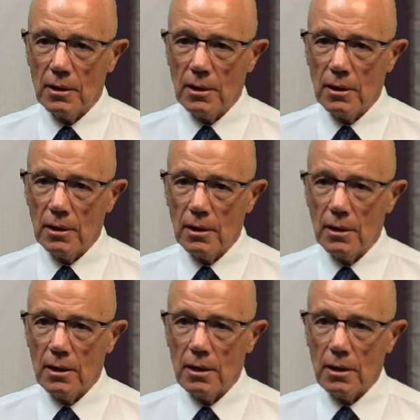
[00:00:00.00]

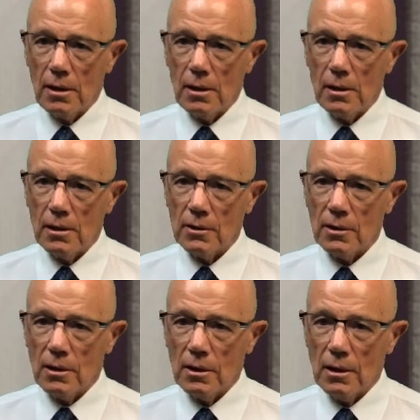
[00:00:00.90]

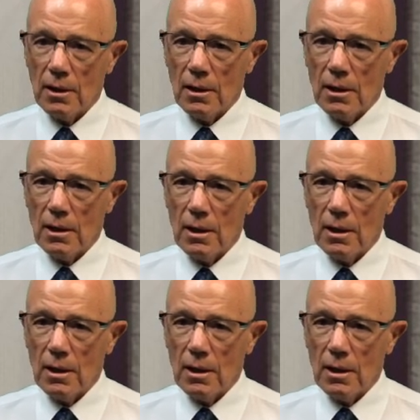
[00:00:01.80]
(silence)